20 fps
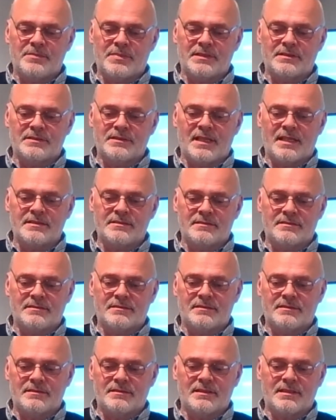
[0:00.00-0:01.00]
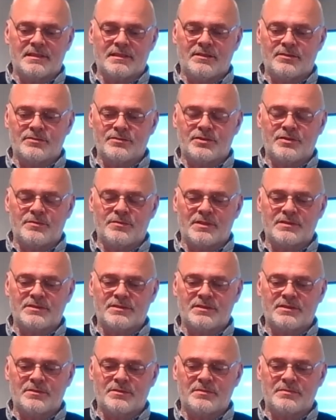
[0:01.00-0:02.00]
but then it got too much,
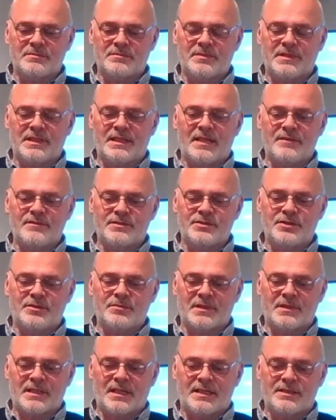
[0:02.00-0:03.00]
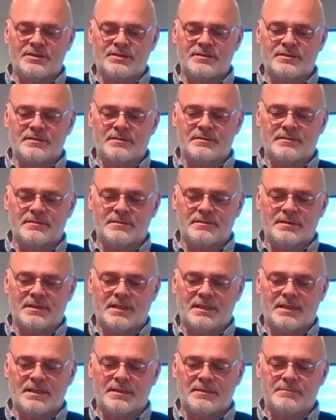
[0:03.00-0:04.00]
so we gave a duplication
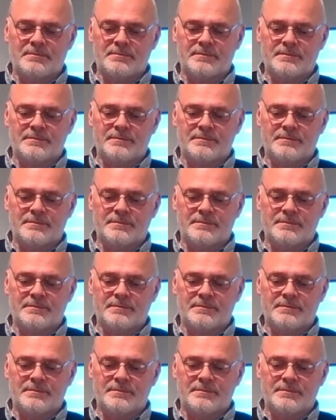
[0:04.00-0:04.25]
um,